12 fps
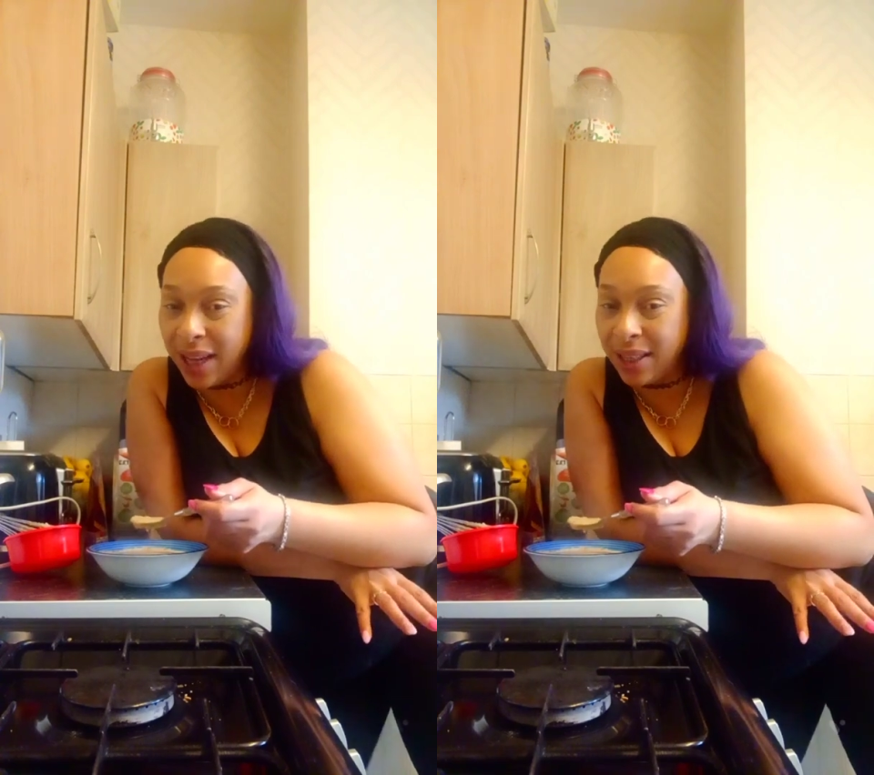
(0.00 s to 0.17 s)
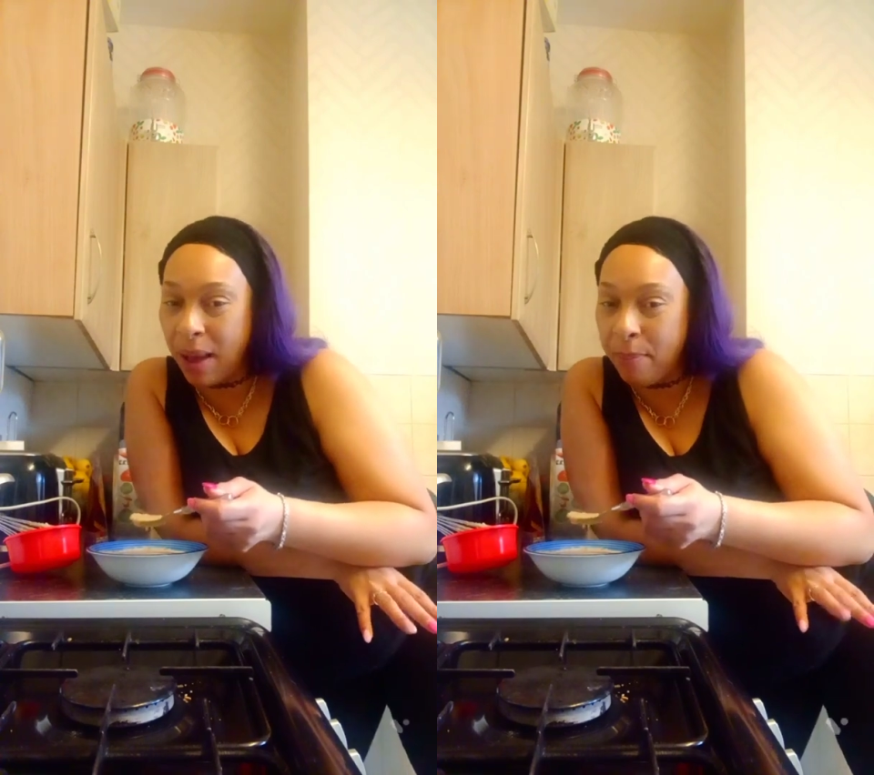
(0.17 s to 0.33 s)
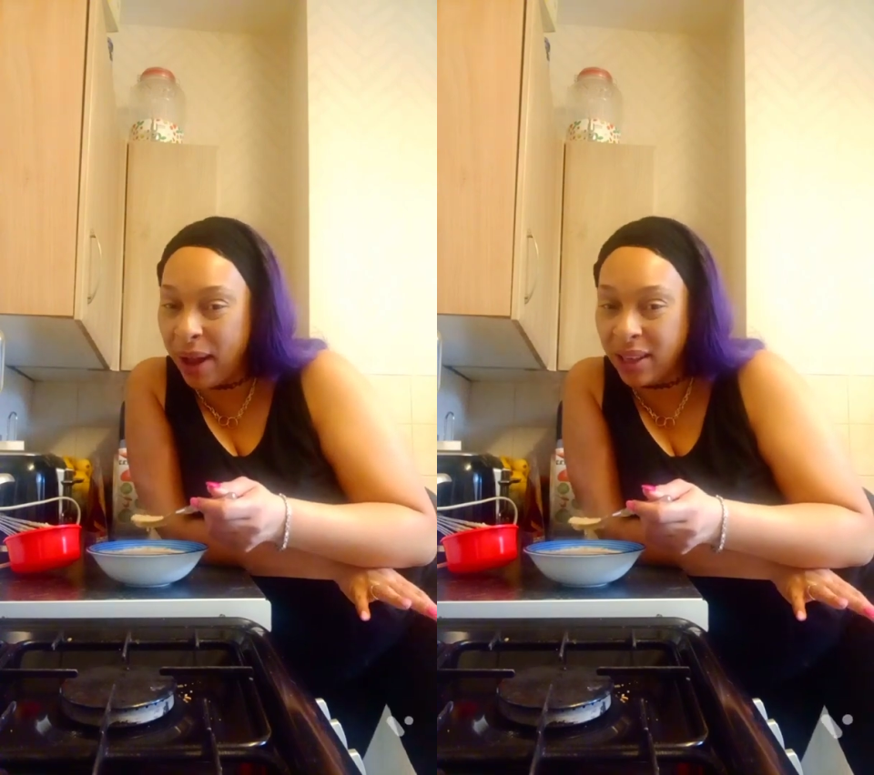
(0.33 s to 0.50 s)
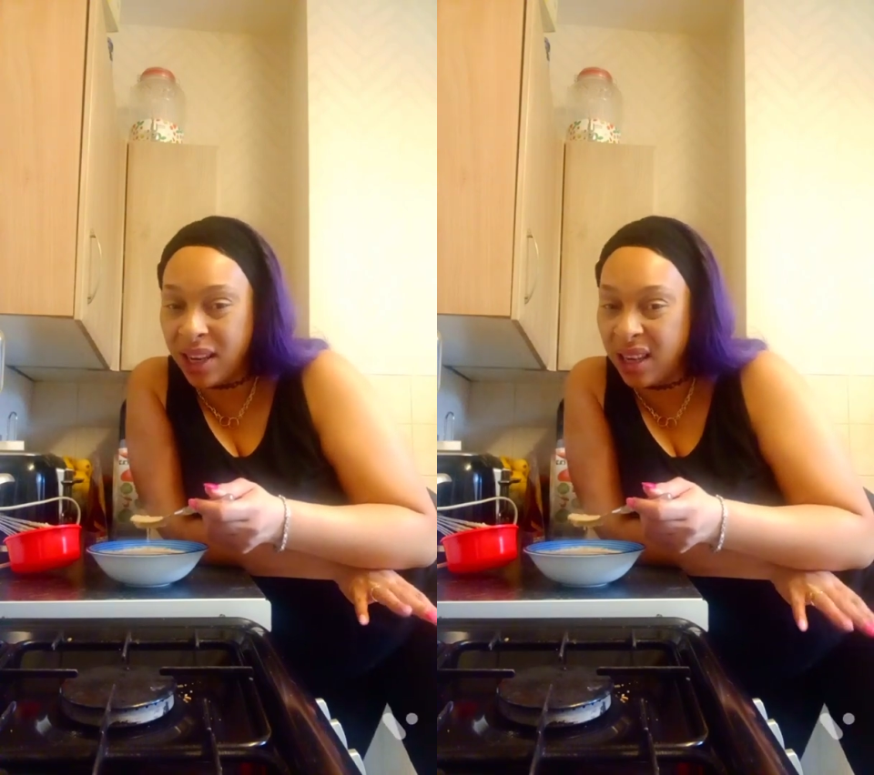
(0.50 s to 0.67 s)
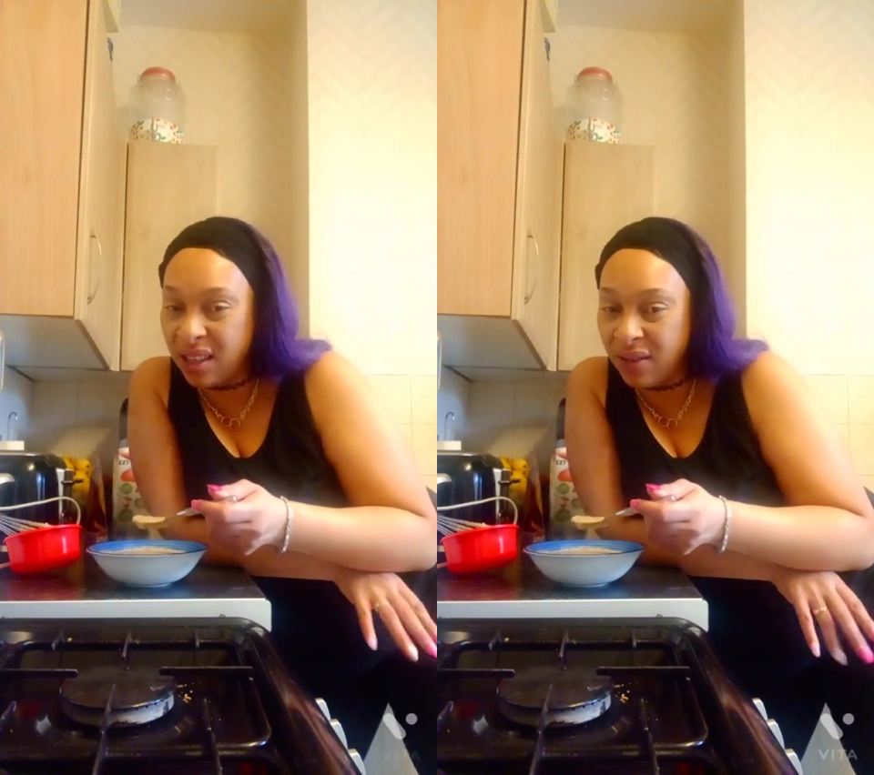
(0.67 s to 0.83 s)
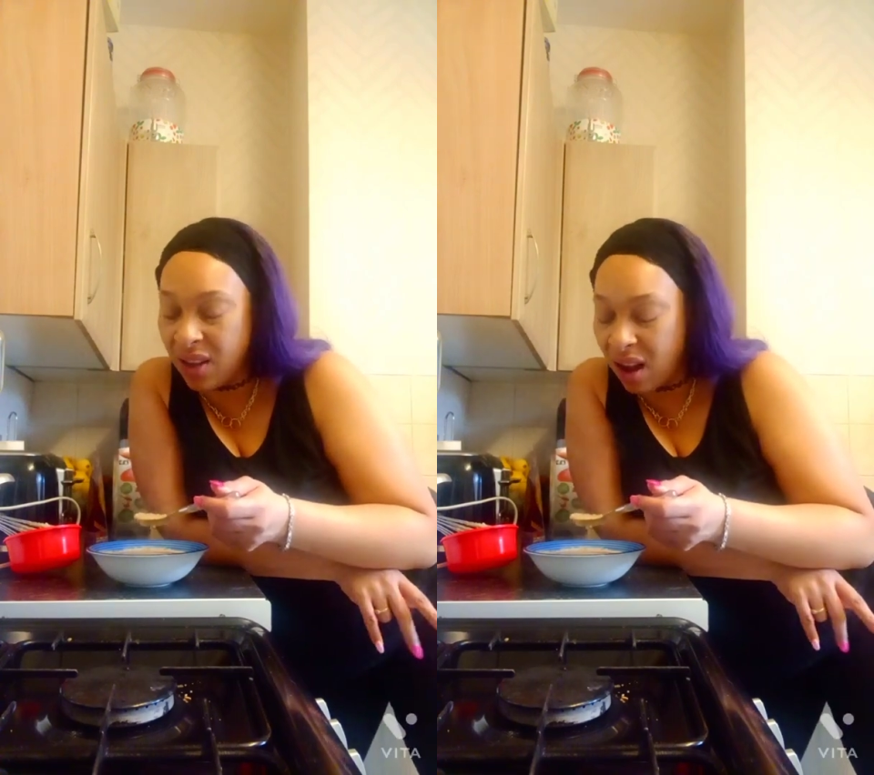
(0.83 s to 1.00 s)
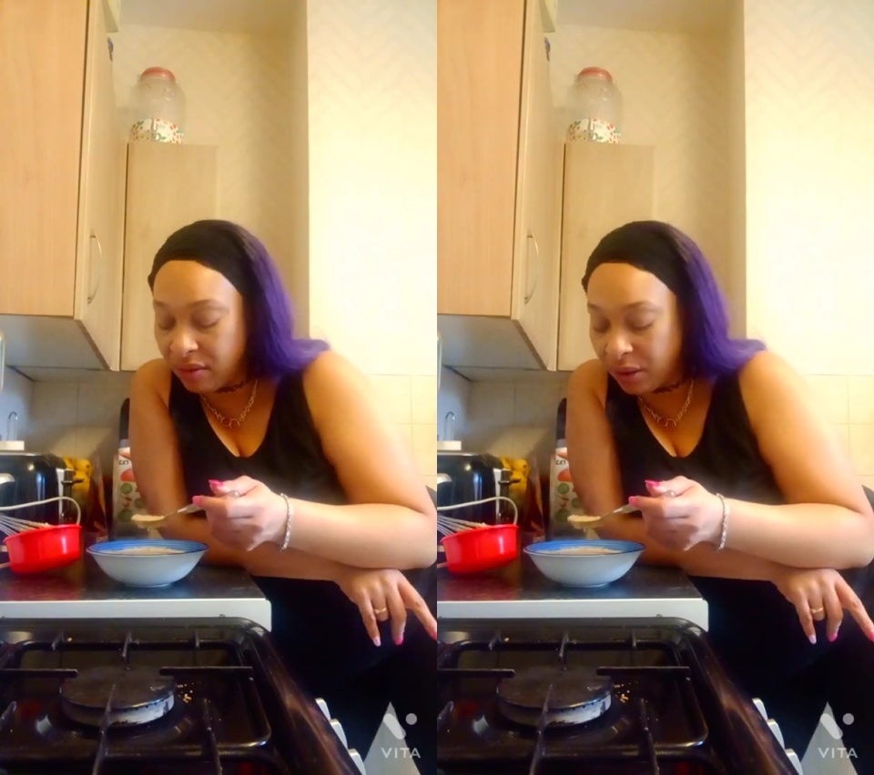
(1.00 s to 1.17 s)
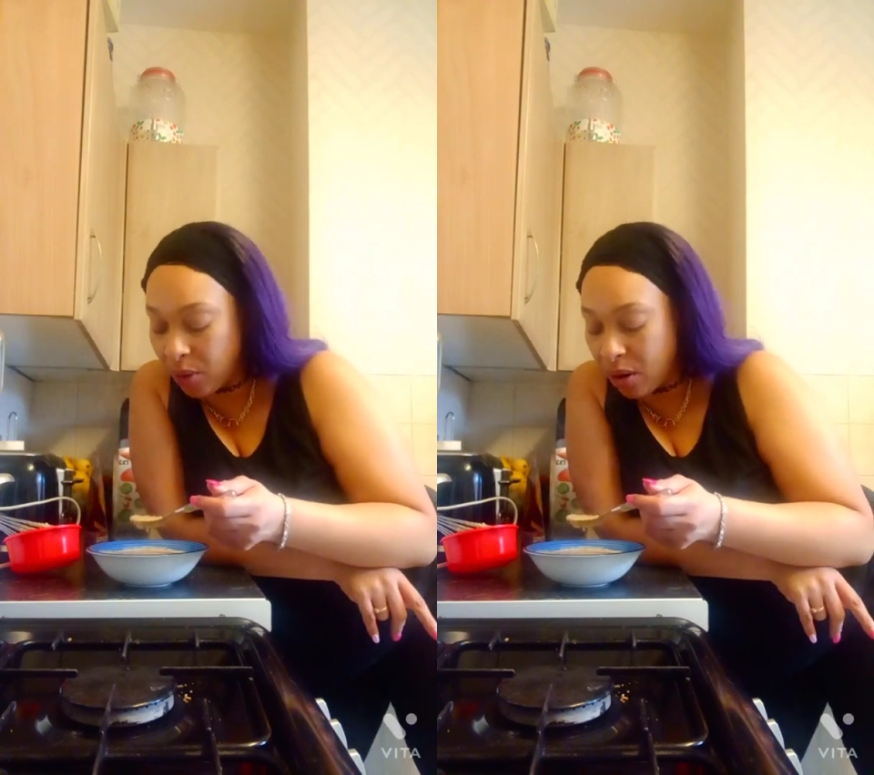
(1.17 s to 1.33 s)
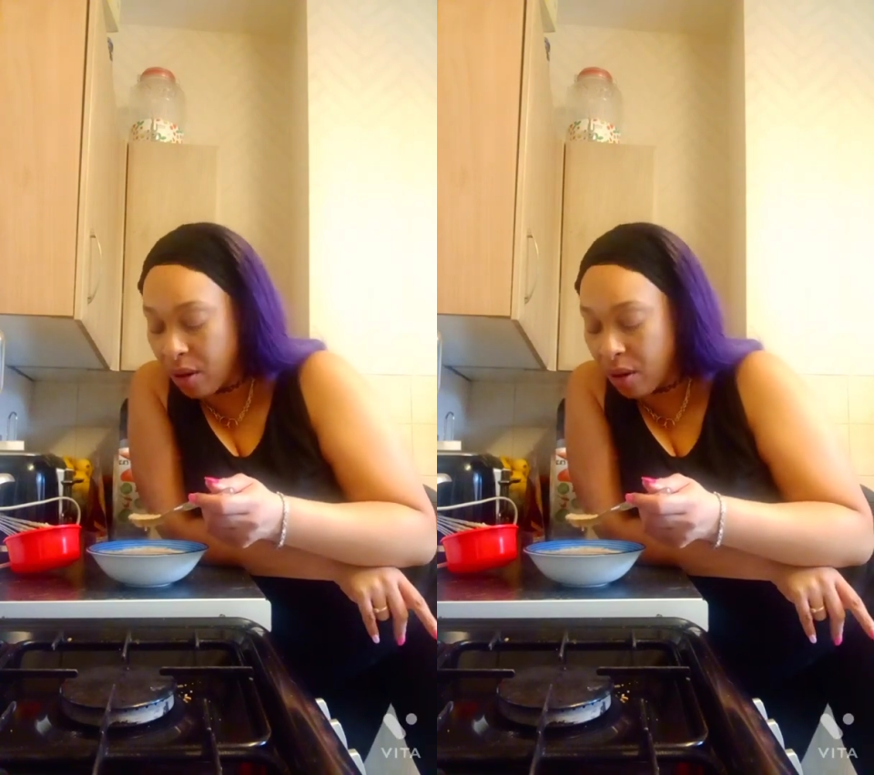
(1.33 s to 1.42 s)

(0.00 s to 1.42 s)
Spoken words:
that back taste of the Irish mush.